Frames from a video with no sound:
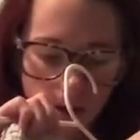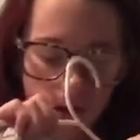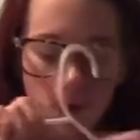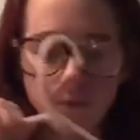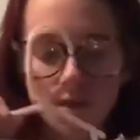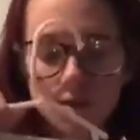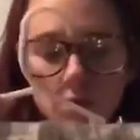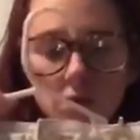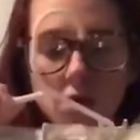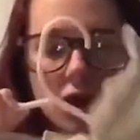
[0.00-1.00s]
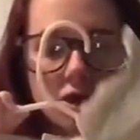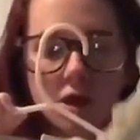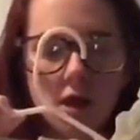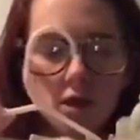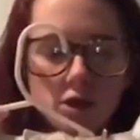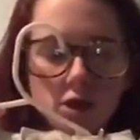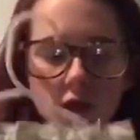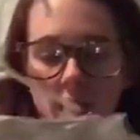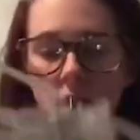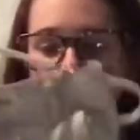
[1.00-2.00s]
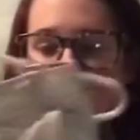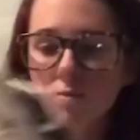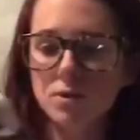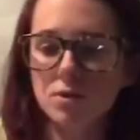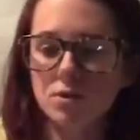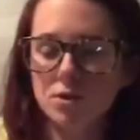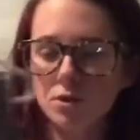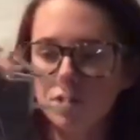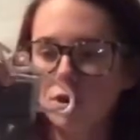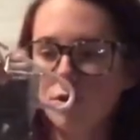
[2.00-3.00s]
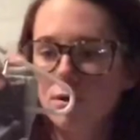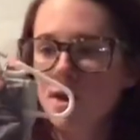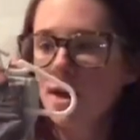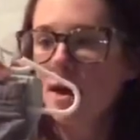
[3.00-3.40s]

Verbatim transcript: Oh, these ones are Oshkosh, and these ones are Circo.